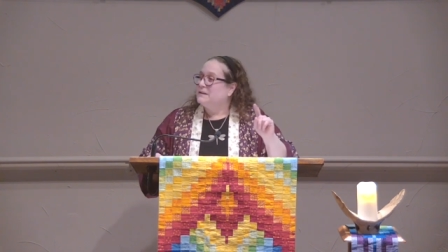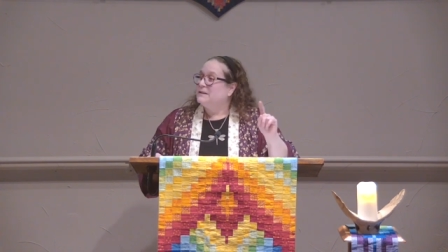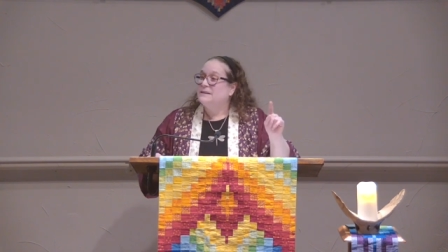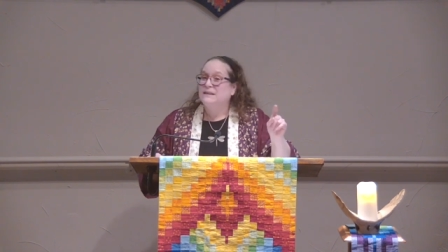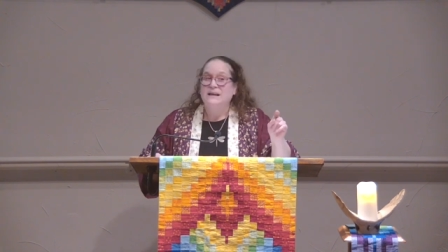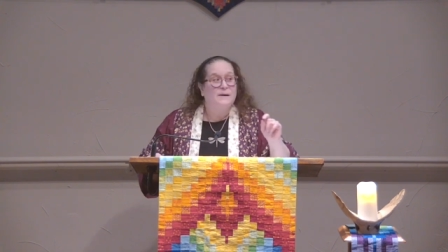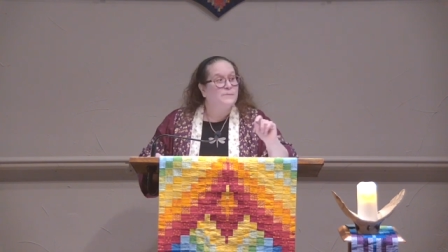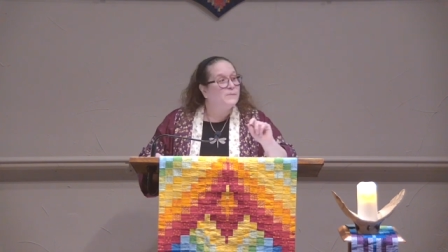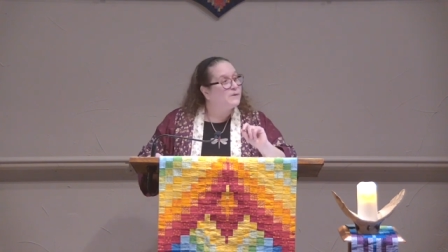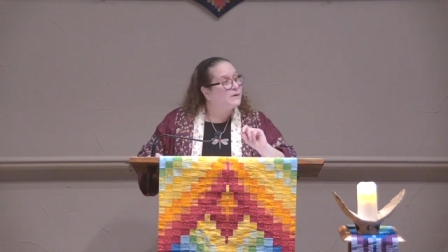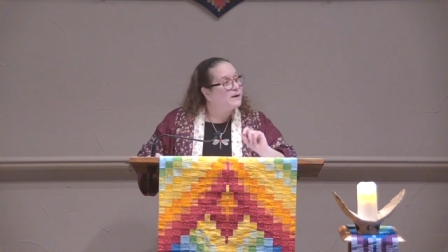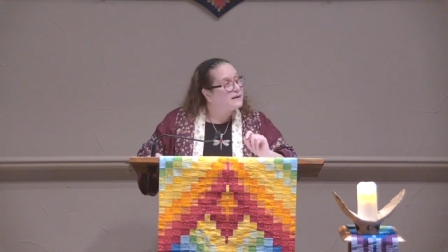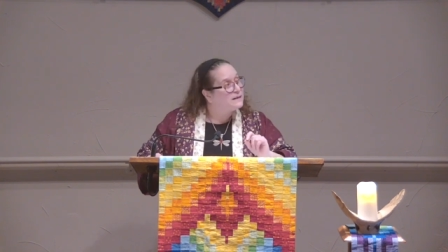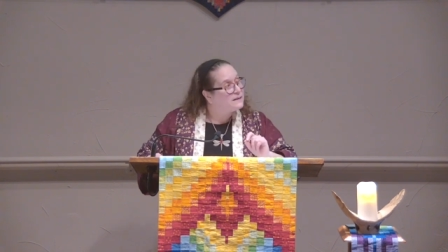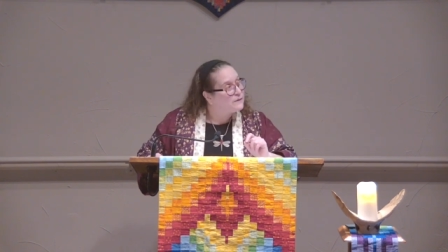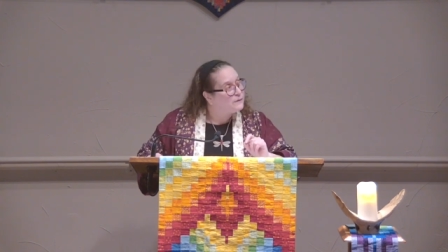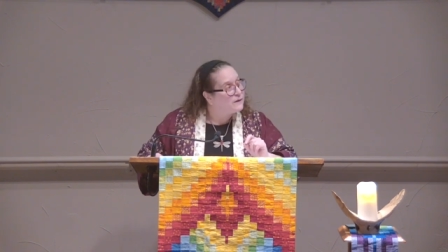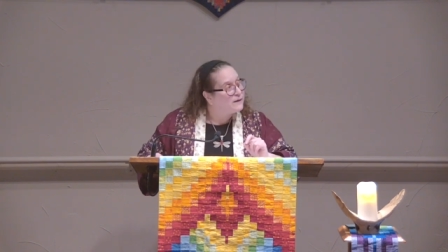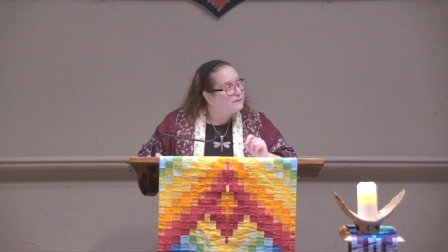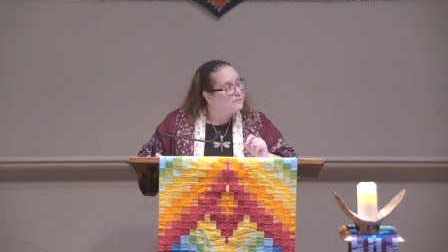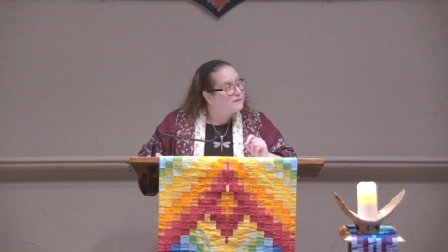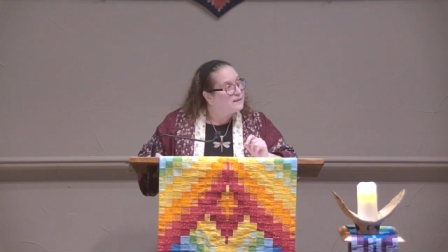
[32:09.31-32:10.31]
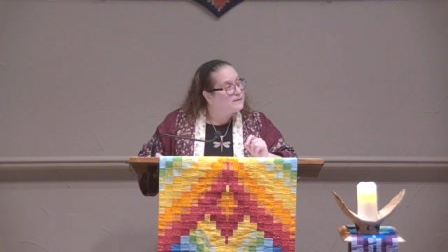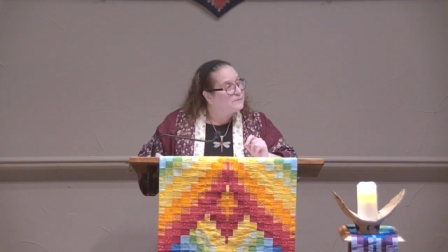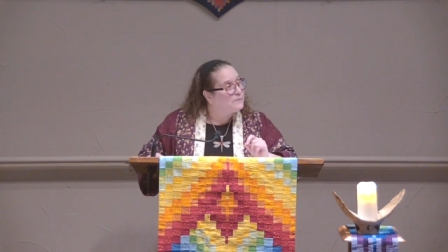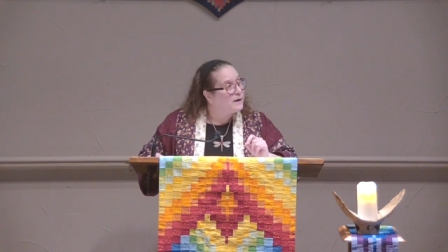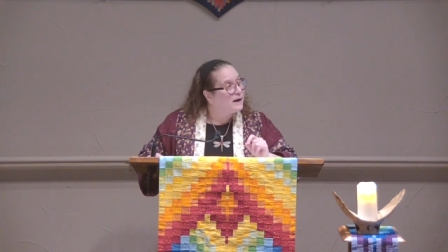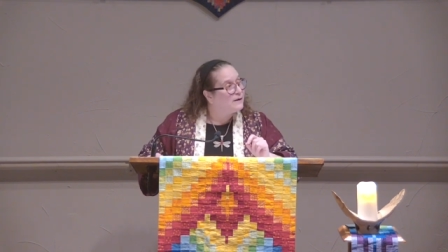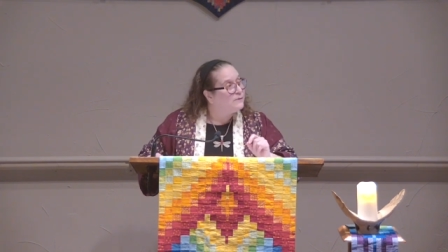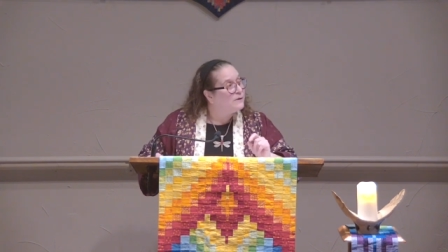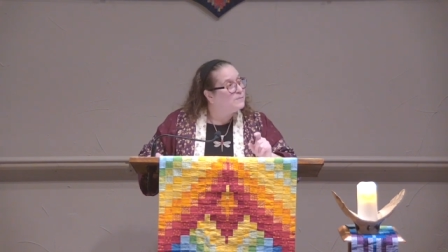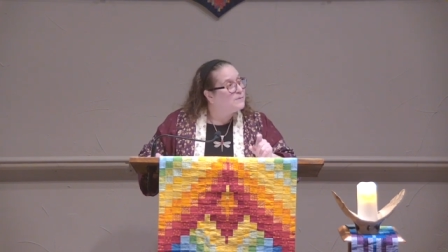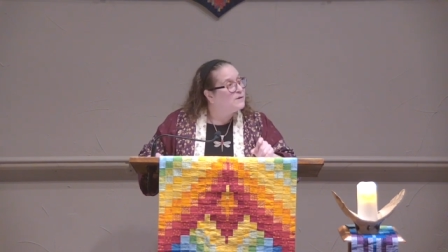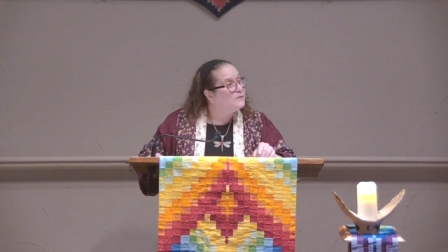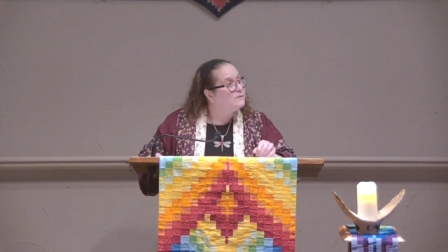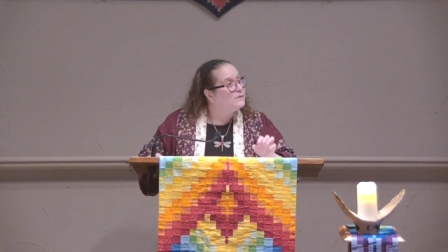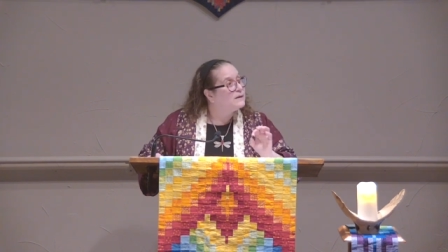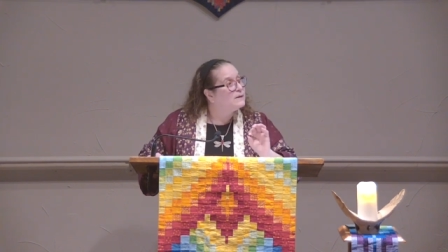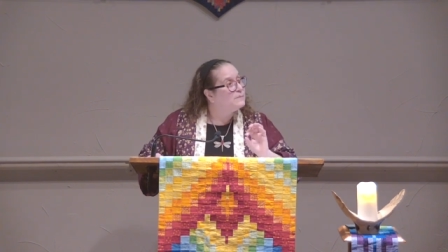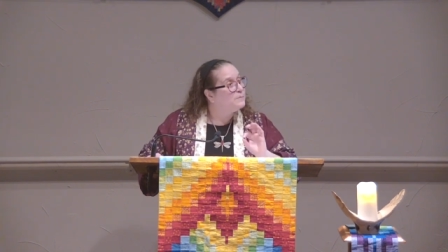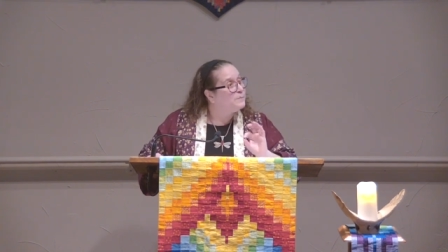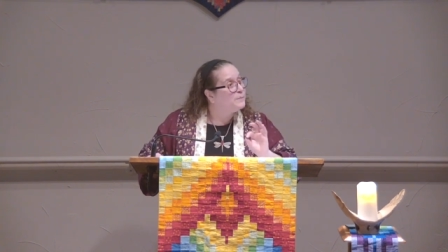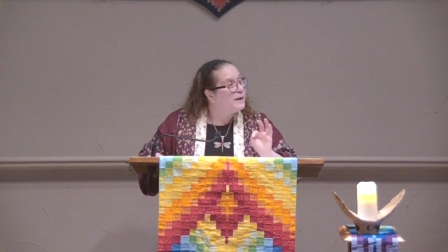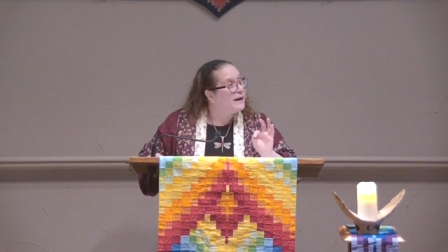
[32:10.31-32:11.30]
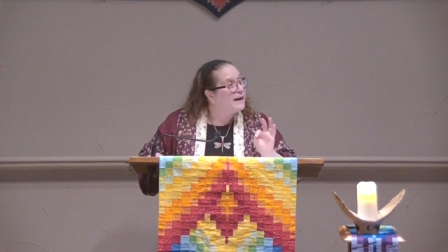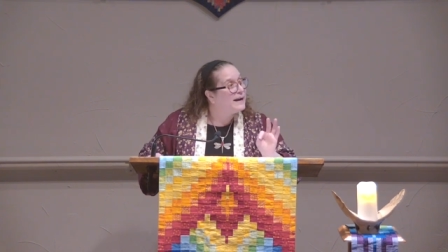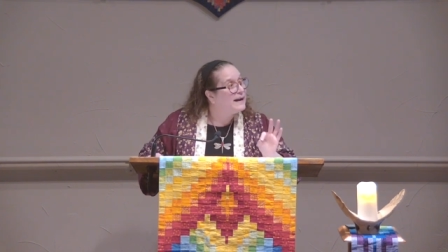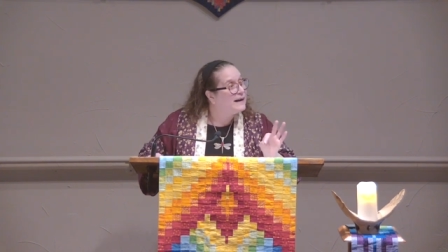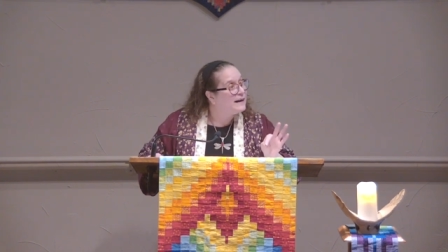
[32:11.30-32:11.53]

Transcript: separates families by removing